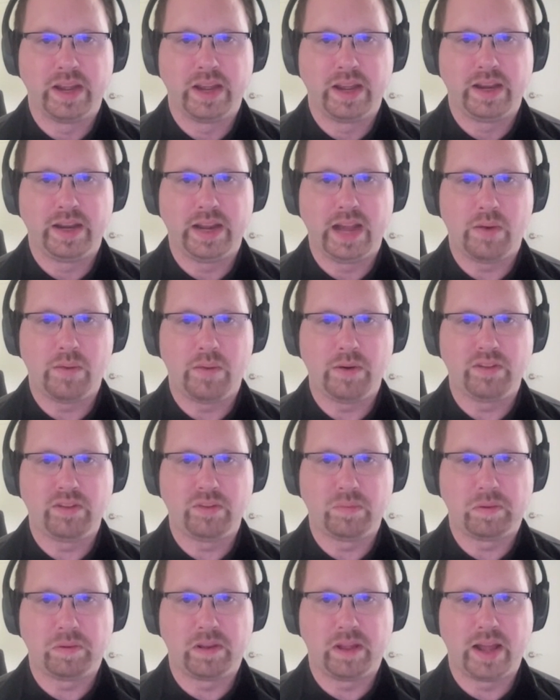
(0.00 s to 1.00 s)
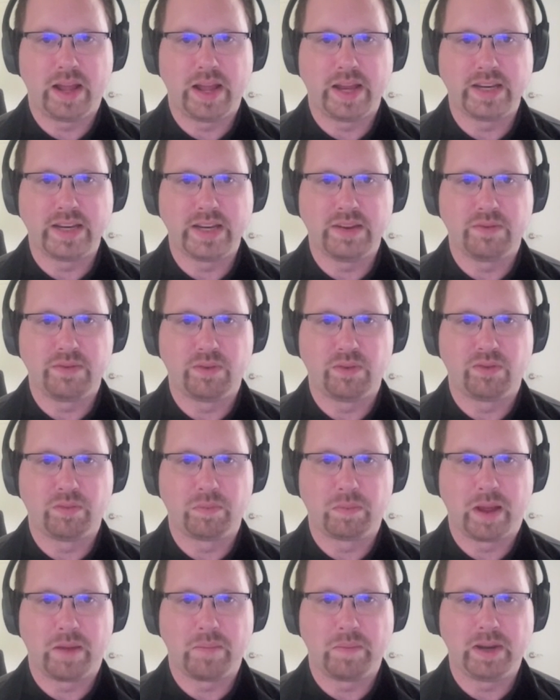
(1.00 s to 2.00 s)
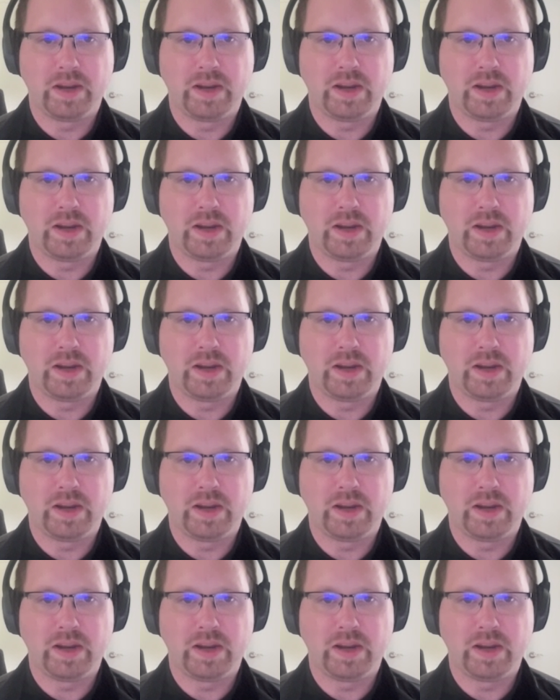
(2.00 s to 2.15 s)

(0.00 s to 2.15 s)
and how it is applied differs from company